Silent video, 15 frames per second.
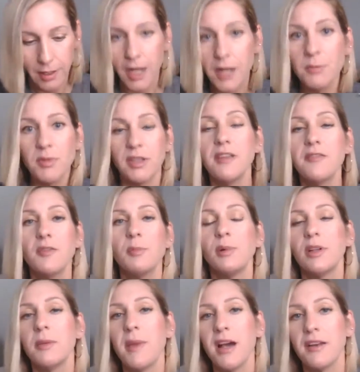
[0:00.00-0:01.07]

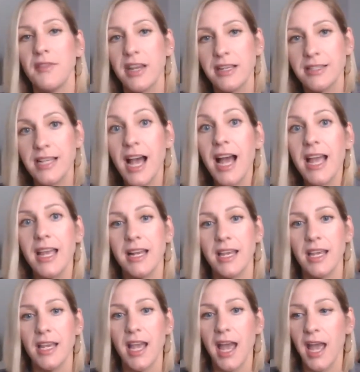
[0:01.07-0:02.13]
unbelievable amount of
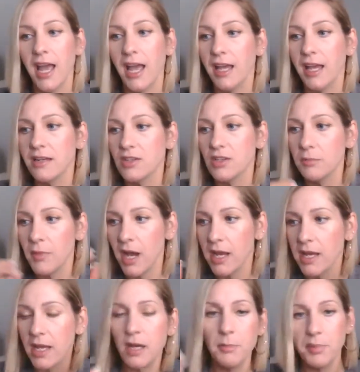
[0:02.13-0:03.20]
anxiety and
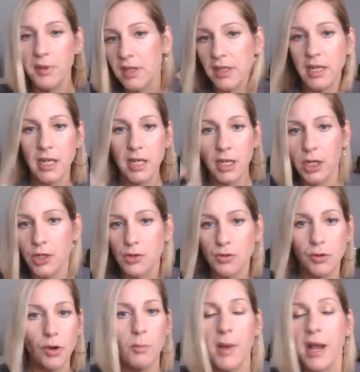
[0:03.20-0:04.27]
my inability to
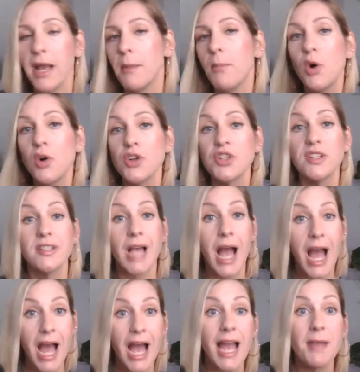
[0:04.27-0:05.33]
control my emotions,
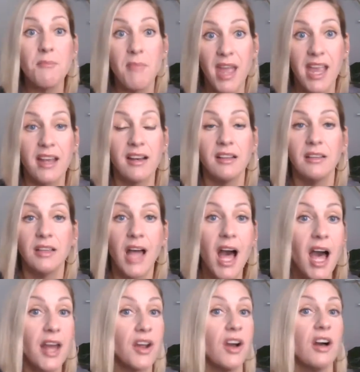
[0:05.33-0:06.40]
I made a
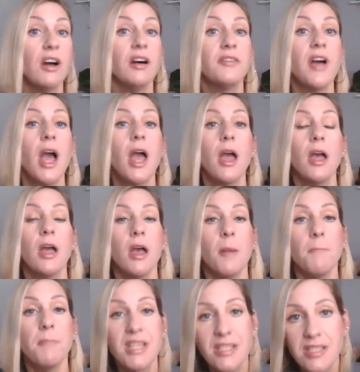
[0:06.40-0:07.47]
lot of
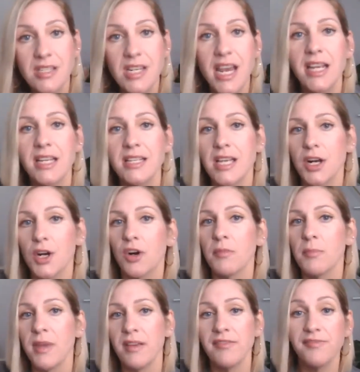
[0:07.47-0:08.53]
mistakes that
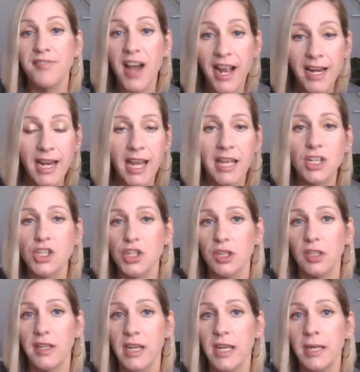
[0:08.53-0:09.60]
hurt me
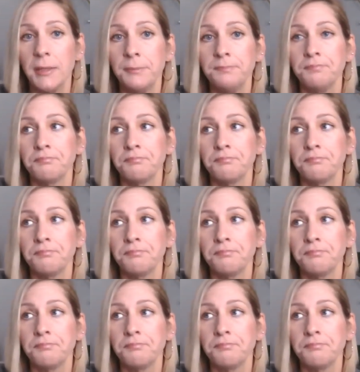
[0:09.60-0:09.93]
financially